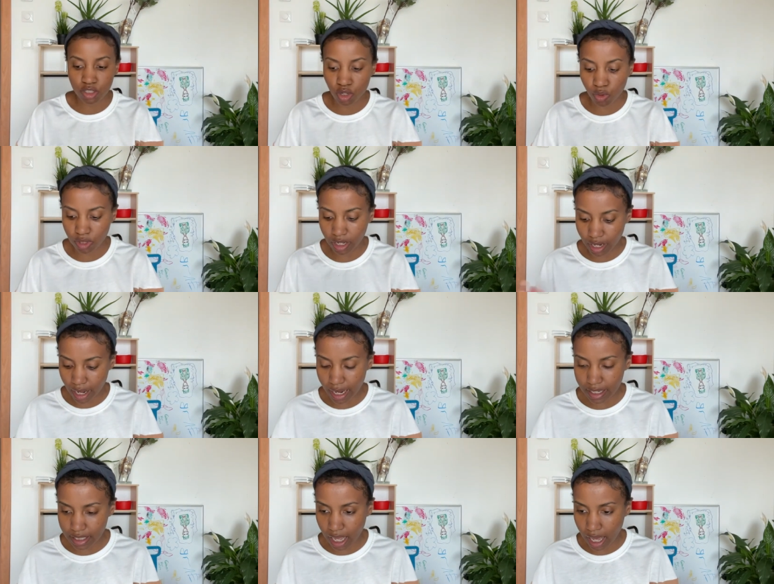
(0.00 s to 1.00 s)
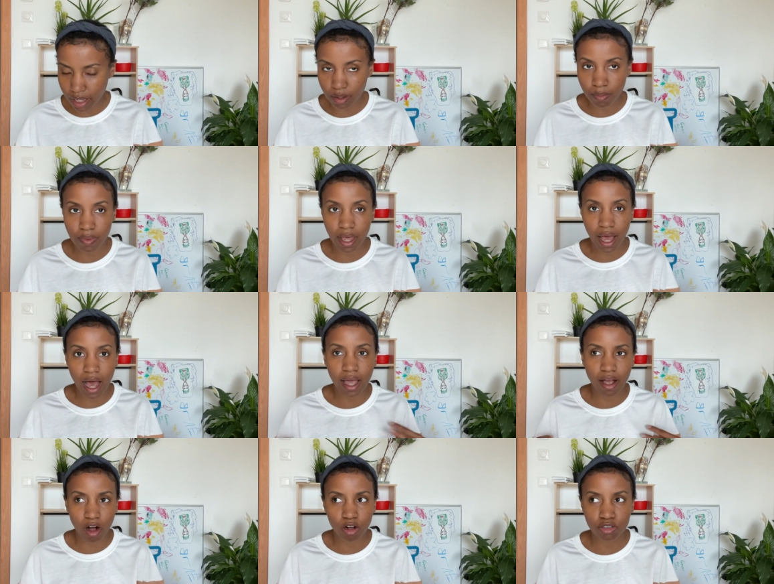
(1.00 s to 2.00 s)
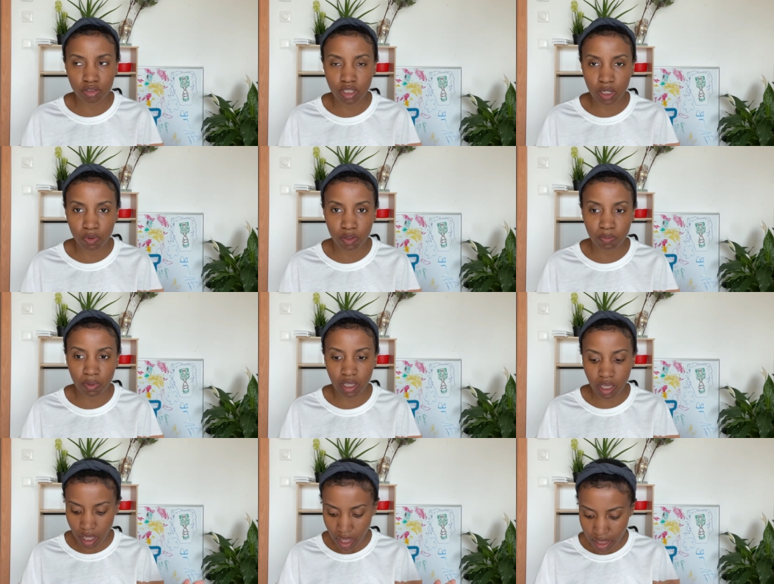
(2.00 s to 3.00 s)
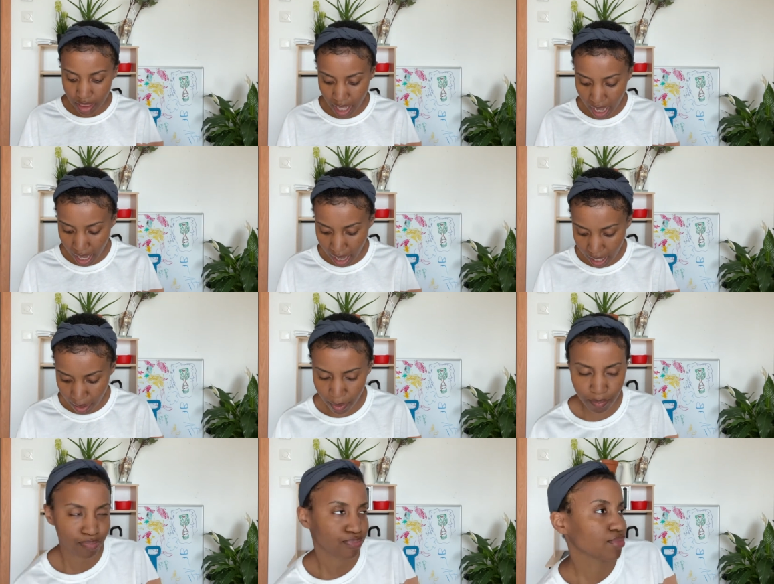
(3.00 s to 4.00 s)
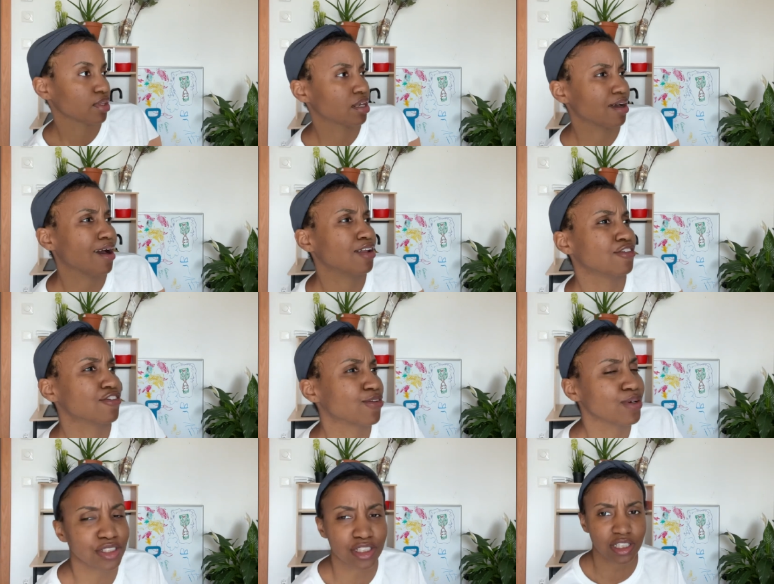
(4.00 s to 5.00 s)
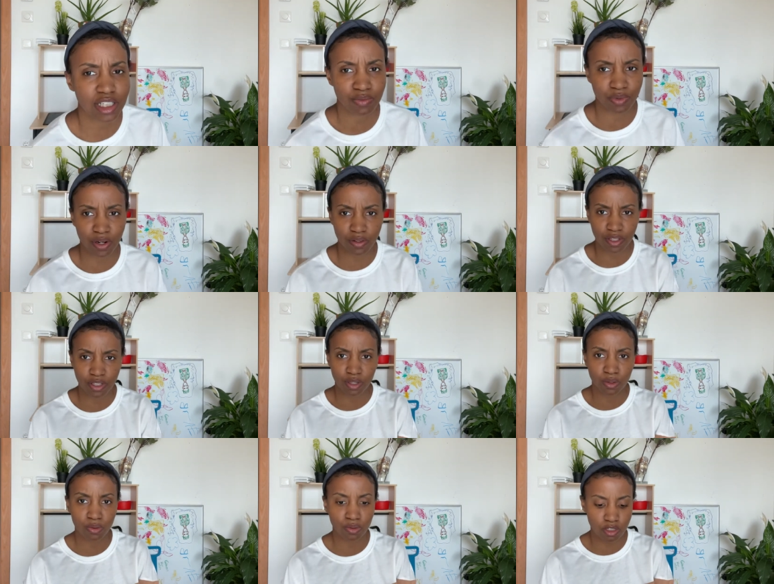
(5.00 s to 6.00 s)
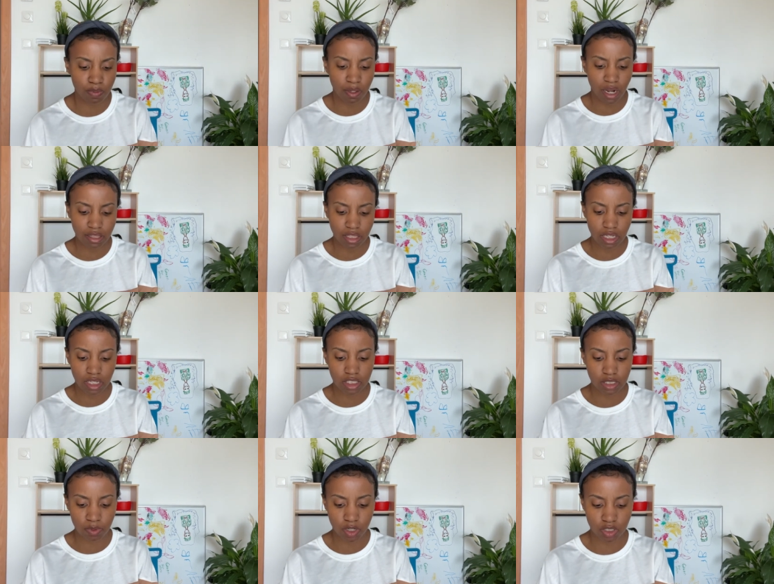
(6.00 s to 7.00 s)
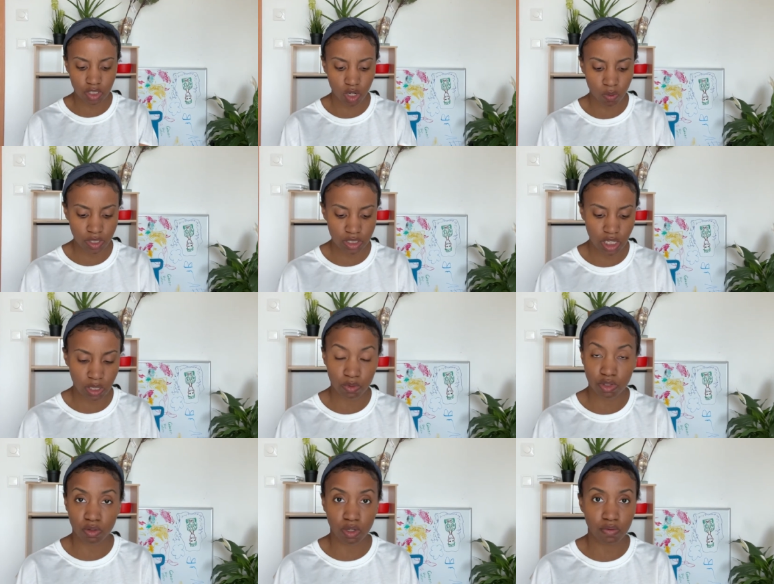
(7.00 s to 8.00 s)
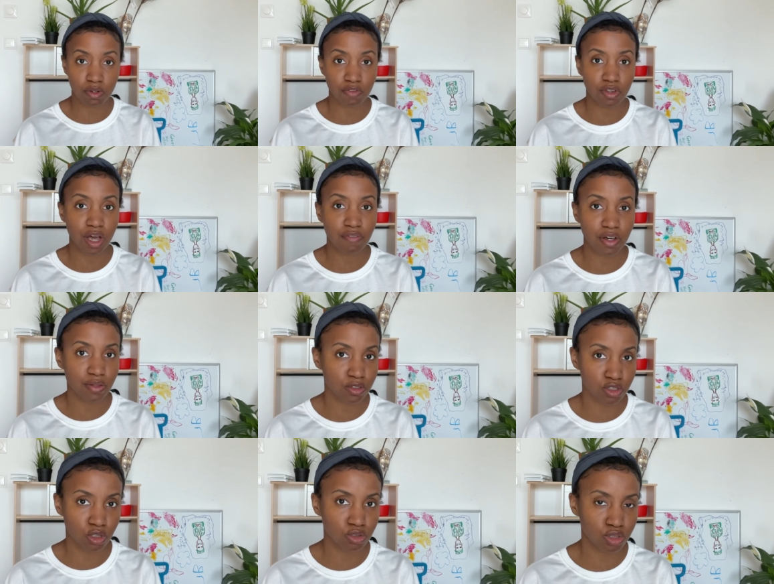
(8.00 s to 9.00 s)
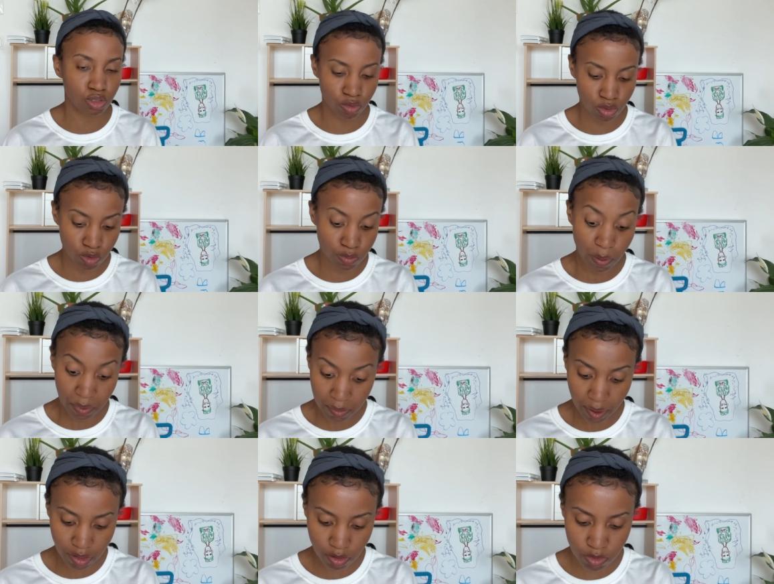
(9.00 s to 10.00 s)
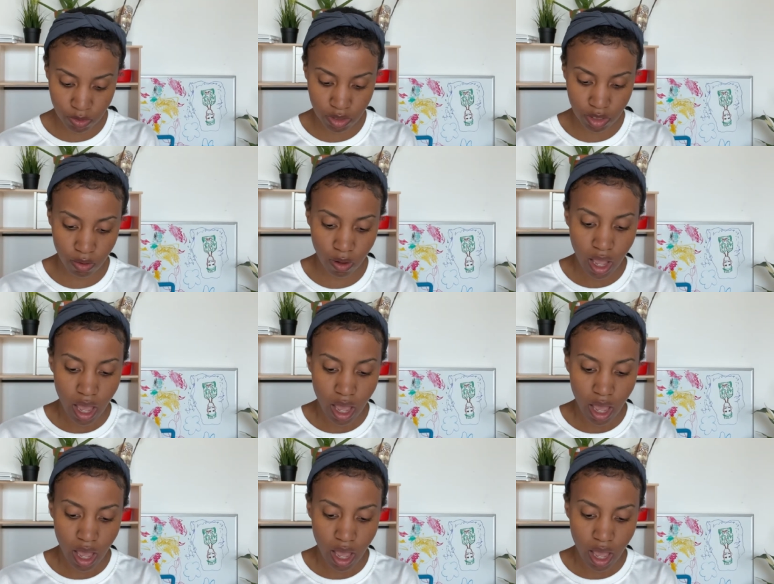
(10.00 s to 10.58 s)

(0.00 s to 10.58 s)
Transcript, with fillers: so the next item that I also take with me that I unfortunately rarely use, but I think it's smart to always take with you even if you have other children who use public bathrooms with you.